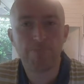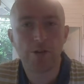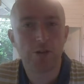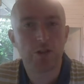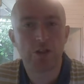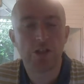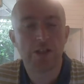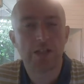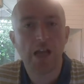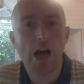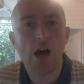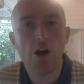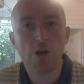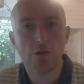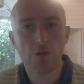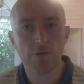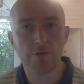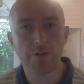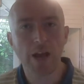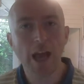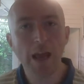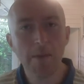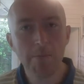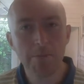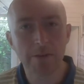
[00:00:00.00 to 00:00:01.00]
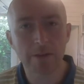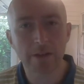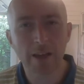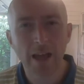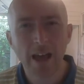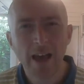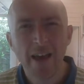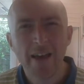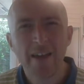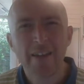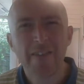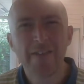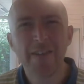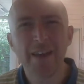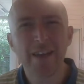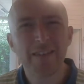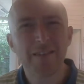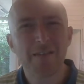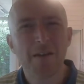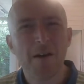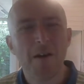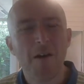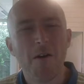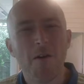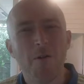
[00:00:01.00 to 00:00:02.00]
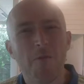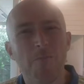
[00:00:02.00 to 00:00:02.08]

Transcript: just out of habit, that